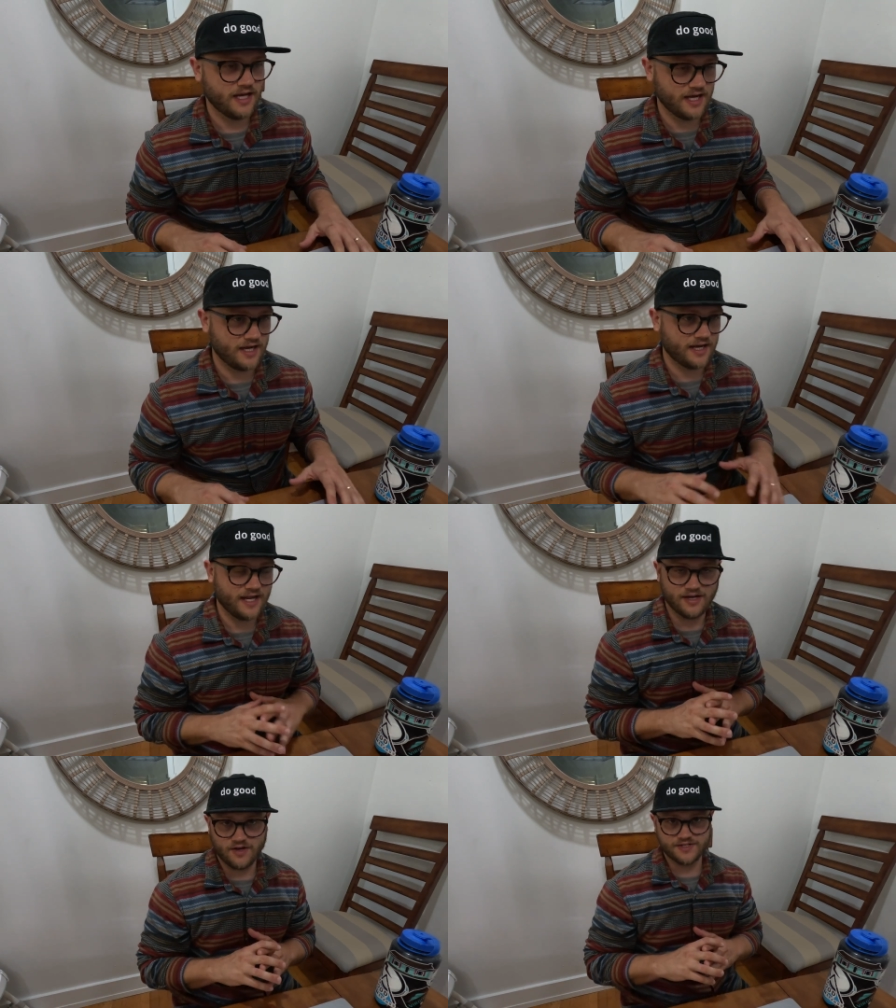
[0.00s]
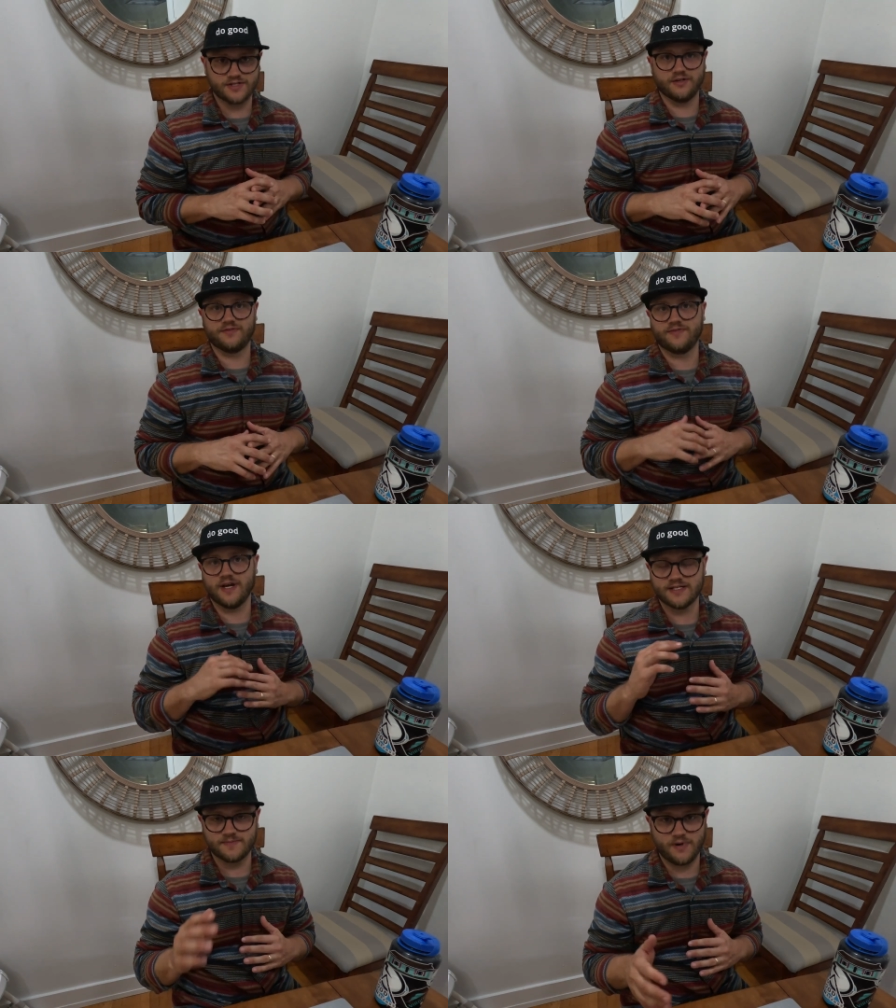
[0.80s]
uh, and also, if you've
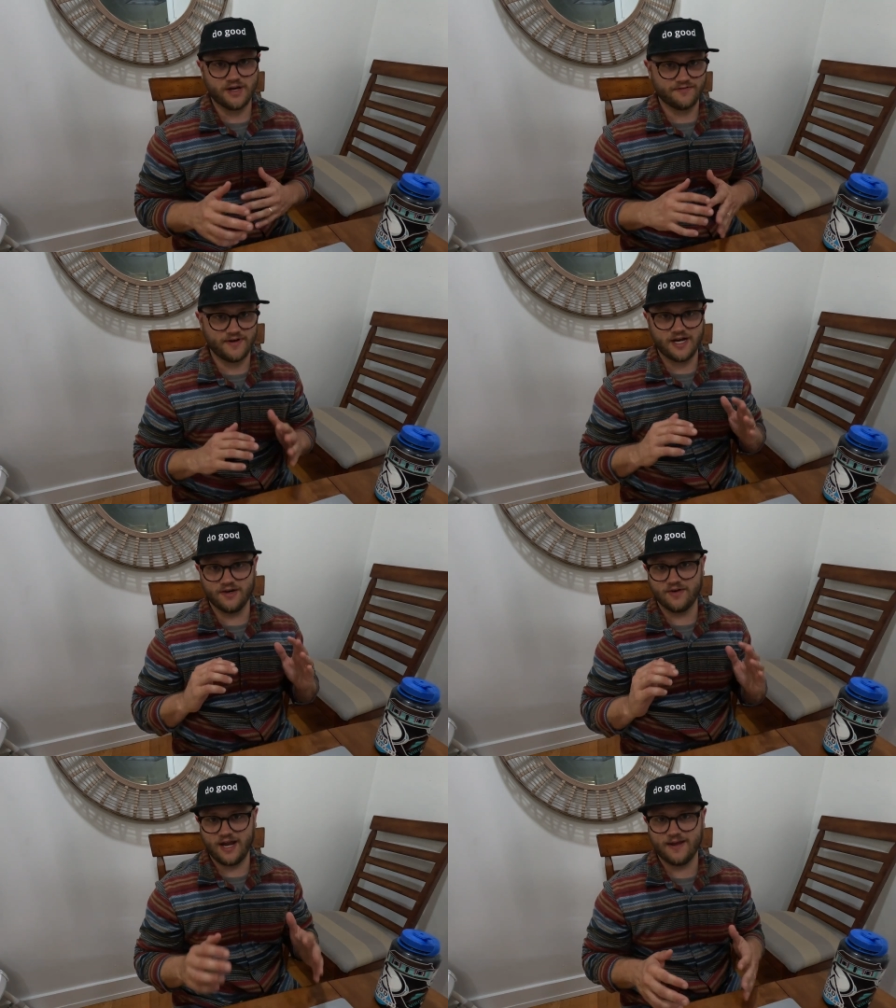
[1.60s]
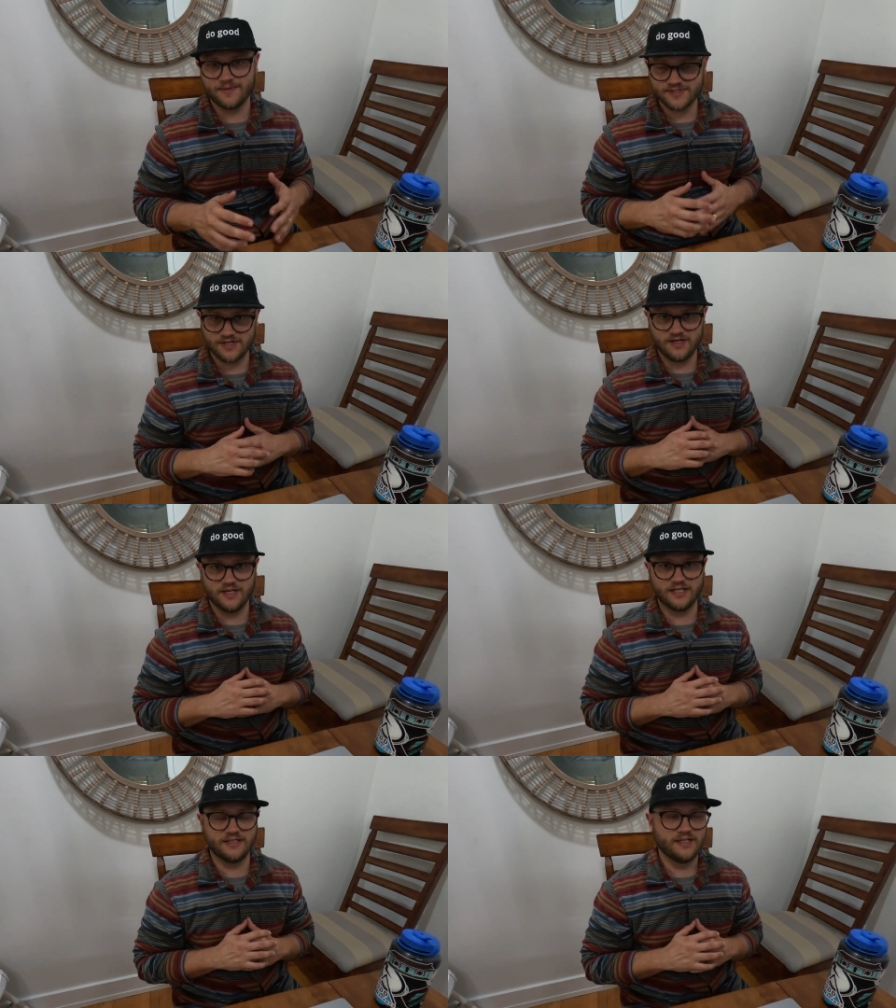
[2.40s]
got Spotify or
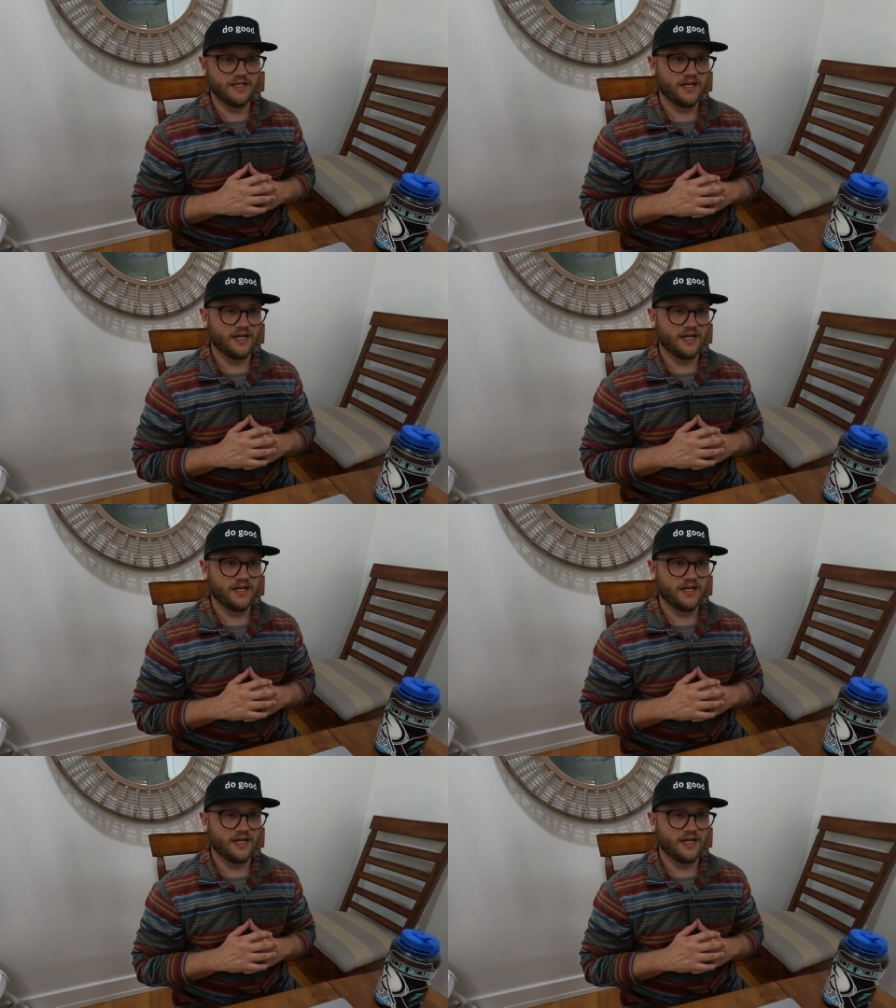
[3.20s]
Amazon